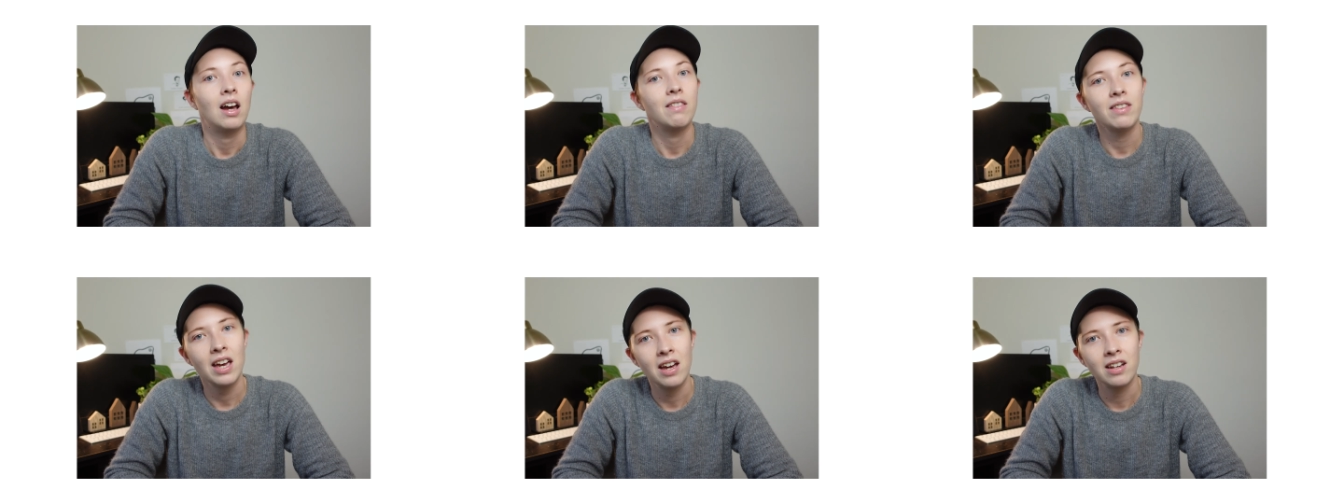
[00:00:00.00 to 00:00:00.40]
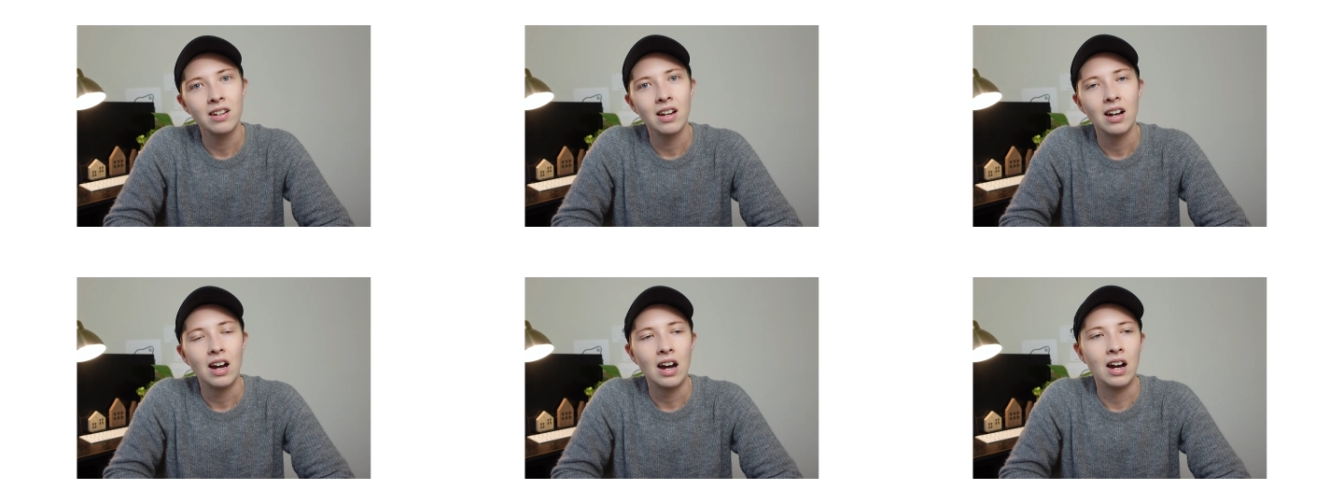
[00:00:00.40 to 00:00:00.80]
And
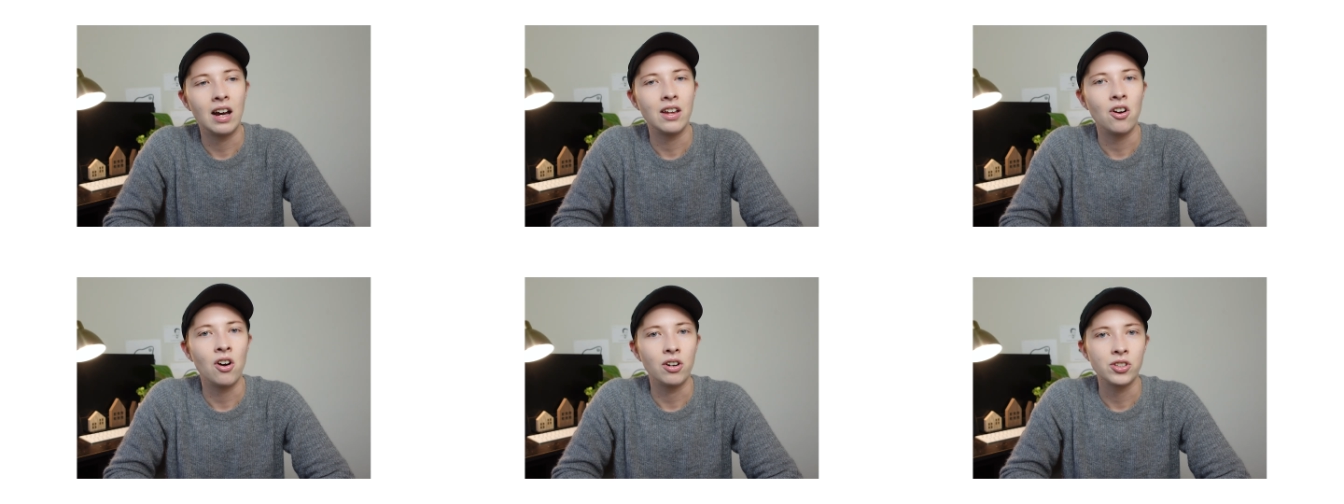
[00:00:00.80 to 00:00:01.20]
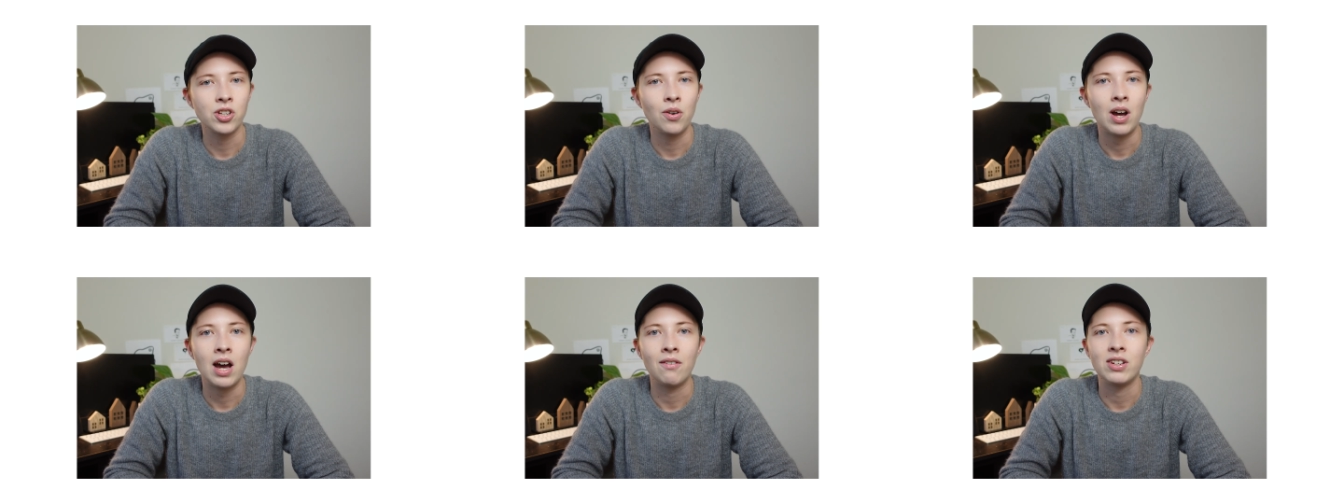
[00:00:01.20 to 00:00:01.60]
then I
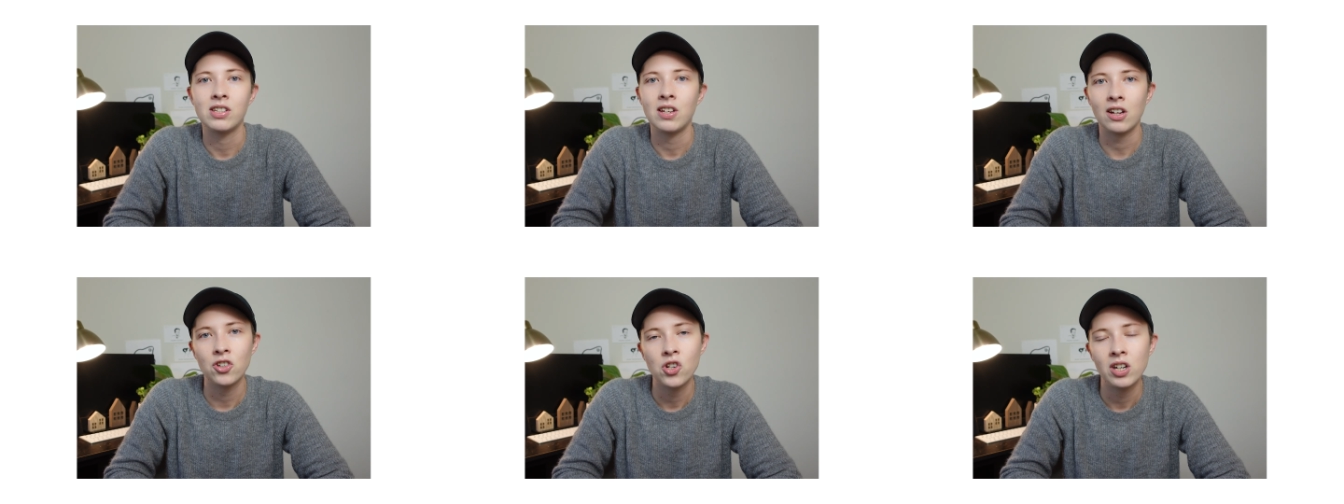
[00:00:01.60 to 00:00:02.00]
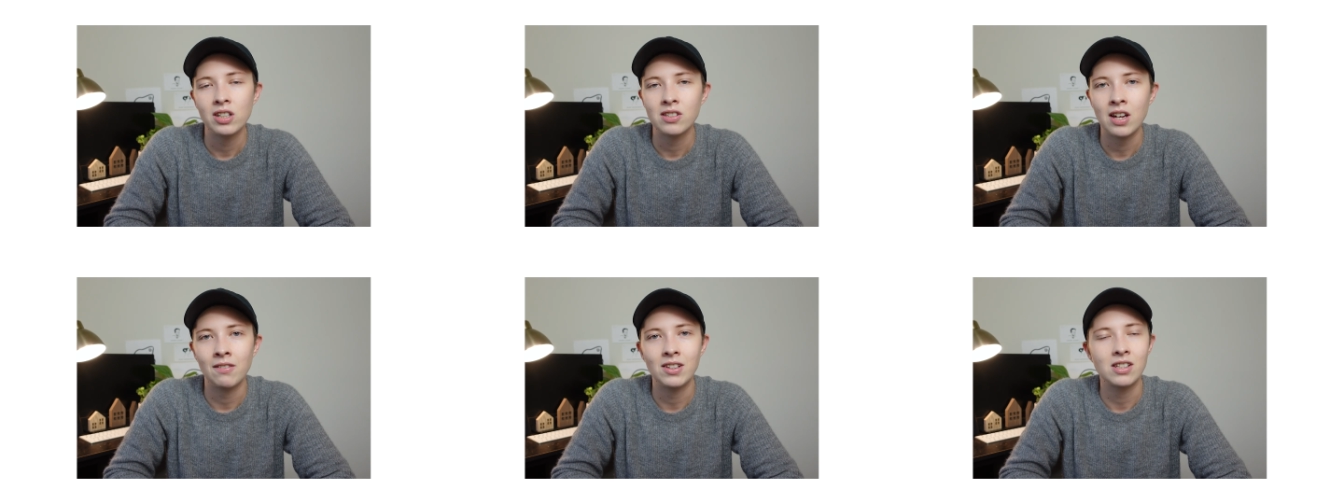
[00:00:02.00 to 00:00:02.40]
also have a section
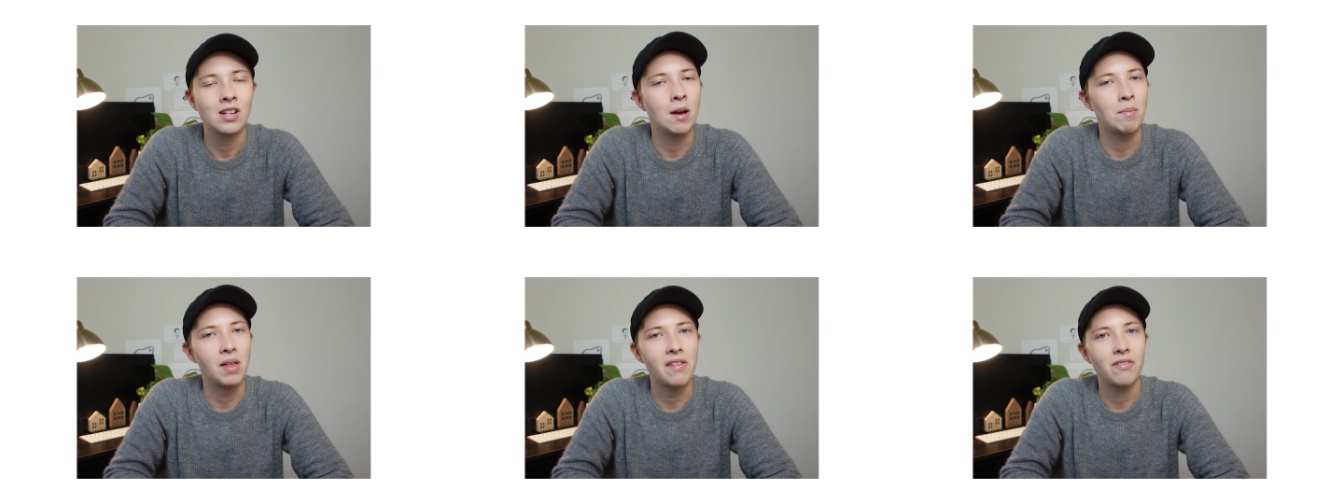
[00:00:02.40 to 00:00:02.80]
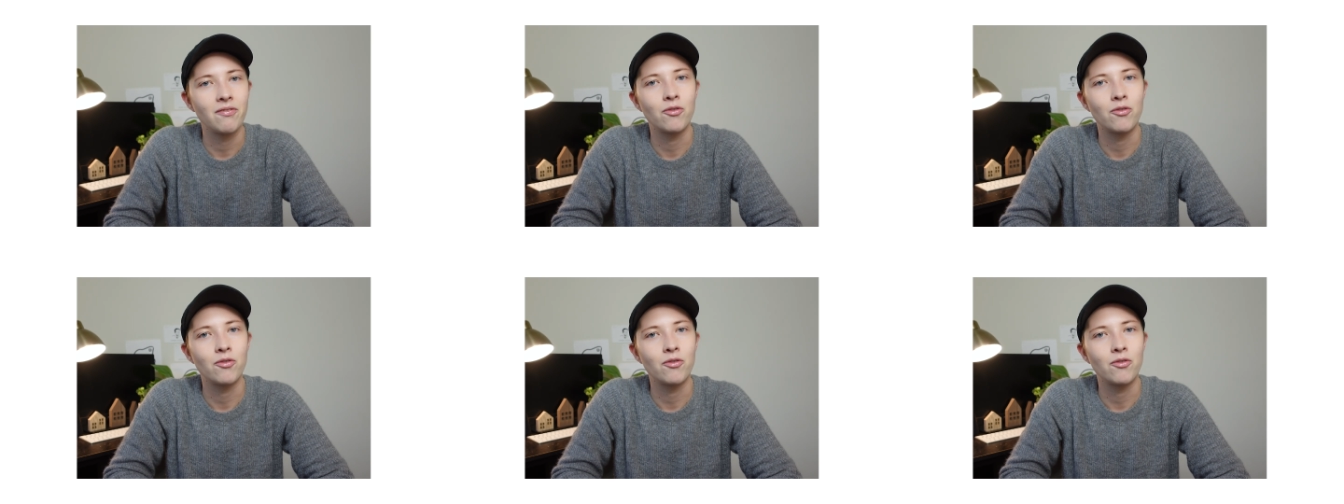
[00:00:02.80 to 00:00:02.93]
inside this template